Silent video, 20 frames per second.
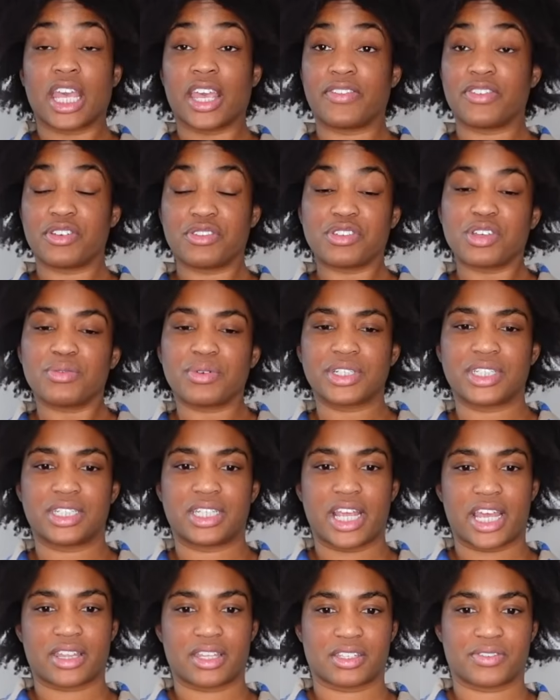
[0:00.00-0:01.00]
If you do want to
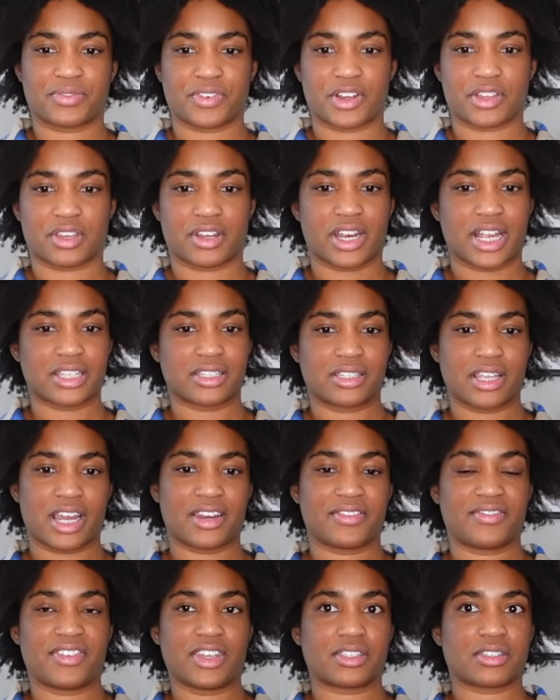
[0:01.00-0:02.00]
take this further, instead
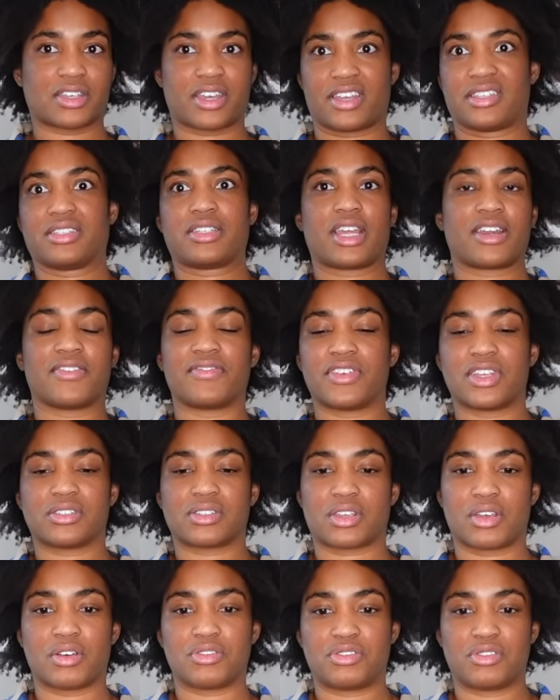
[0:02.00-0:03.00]
of
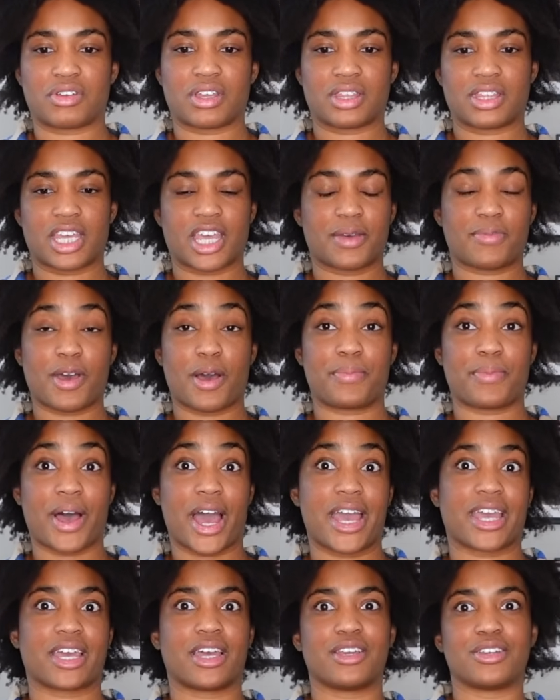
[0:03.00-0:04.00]
viscose, you can think about
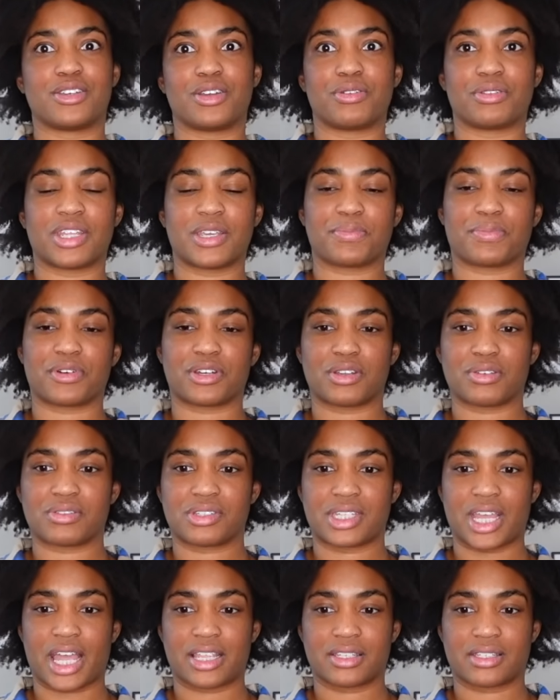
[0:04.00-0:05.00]
buying a newly
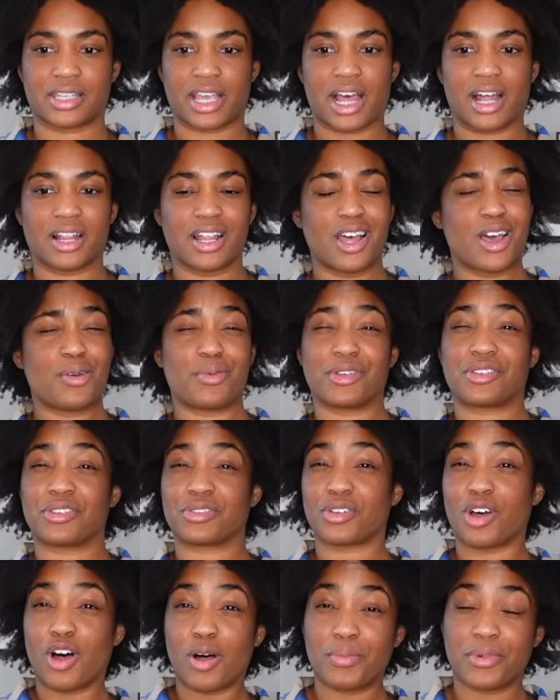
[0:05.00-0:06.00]
produced tencel, which
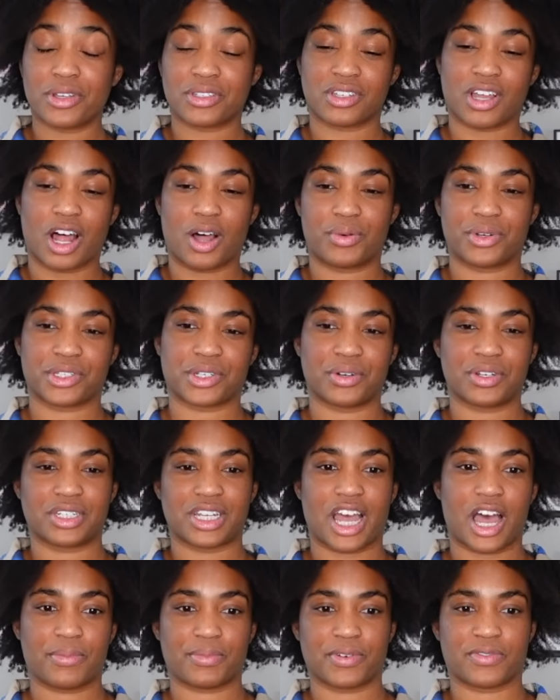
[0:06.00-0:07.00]
is almost always going to
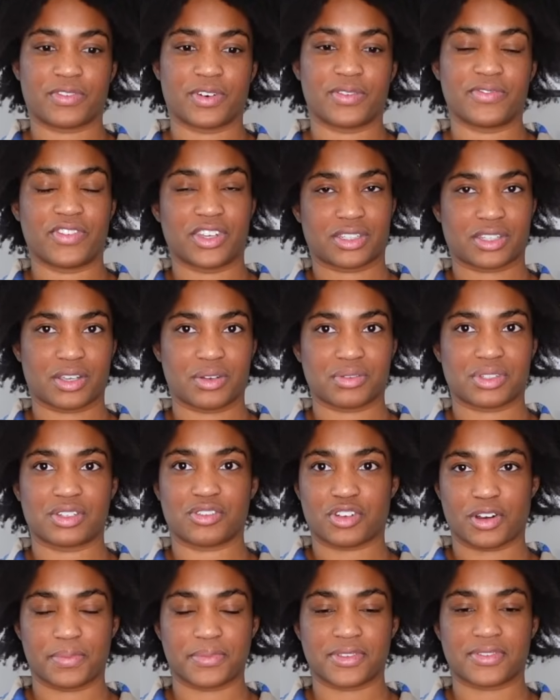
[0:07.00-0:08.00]
outperform viscose in
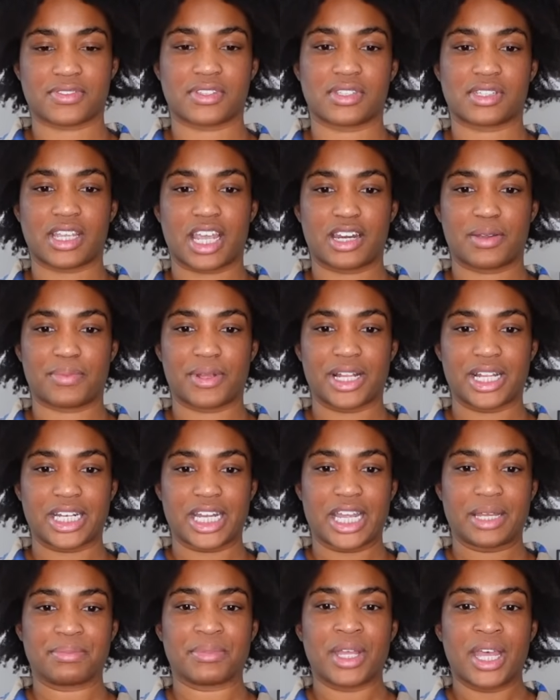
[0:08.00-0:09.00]
terms of
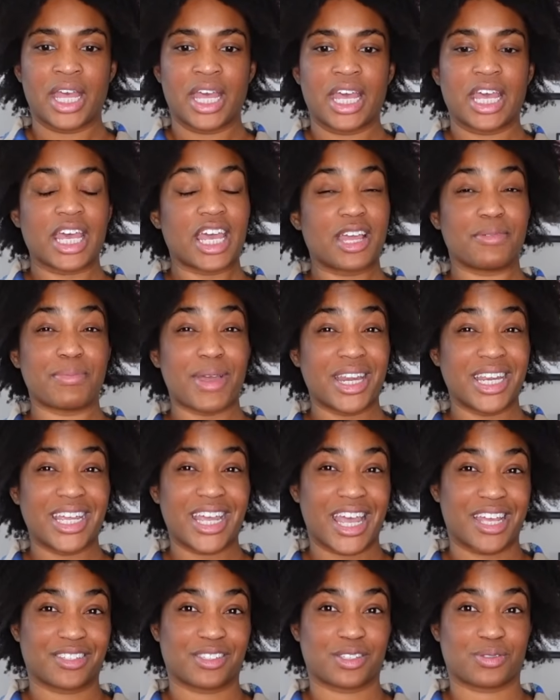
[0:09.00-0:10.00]
sustainability. In many
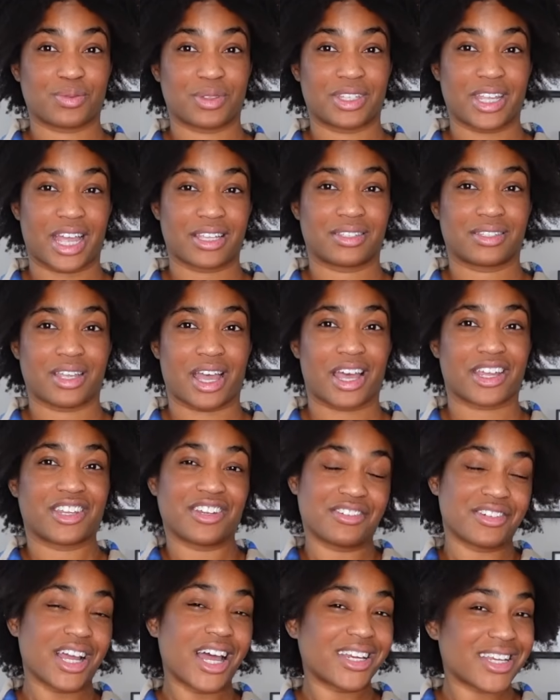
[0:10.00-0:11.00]
cases with deadstock,
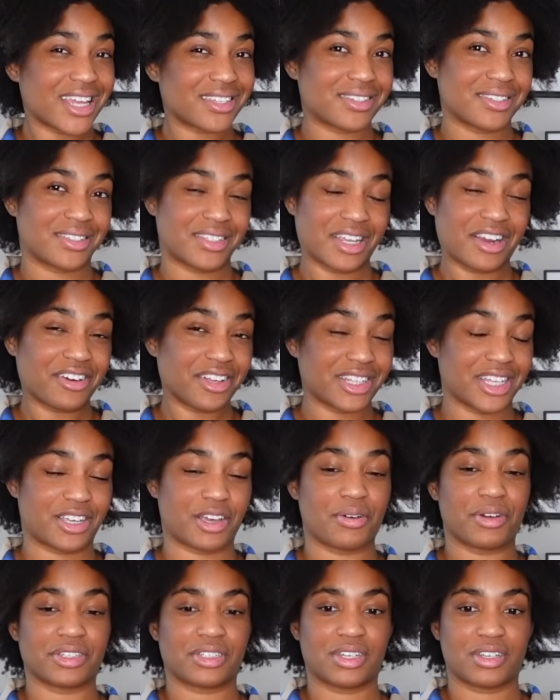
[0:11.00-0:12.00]
you're not necessarily
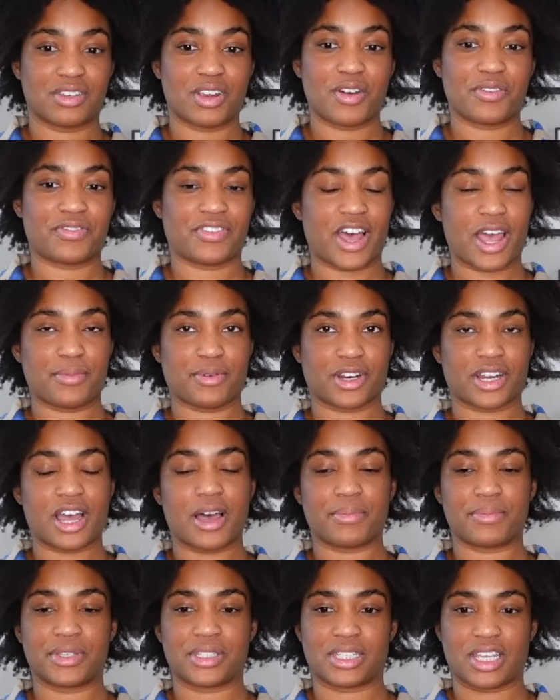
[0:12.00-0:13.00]
going to know fiber
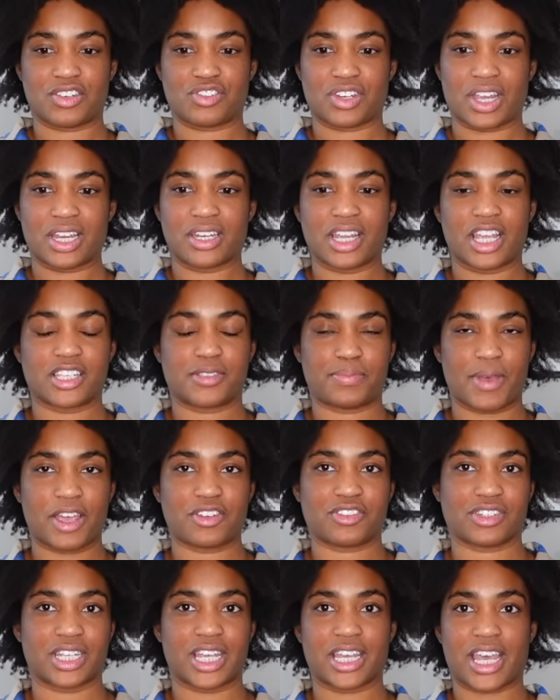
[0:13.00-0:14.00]
composition,
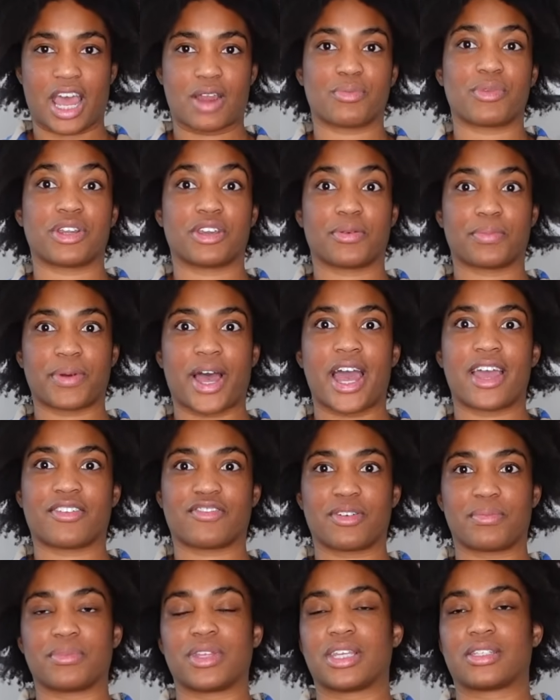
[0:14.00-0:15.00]
especially again when you're buying
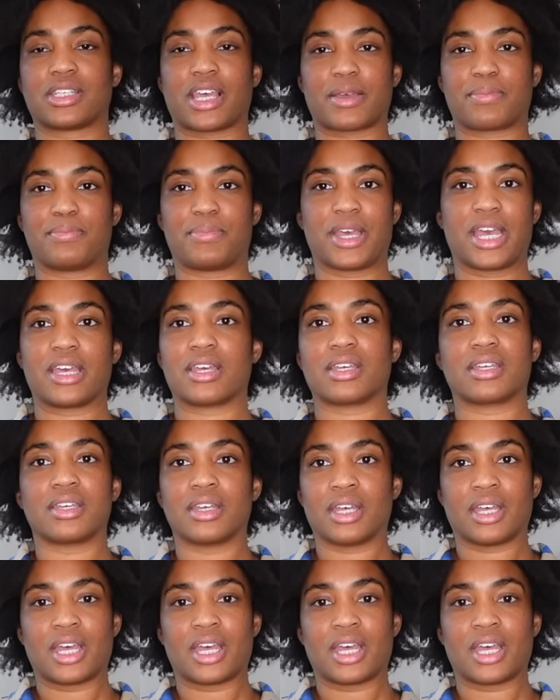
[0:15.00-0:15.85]
from these like big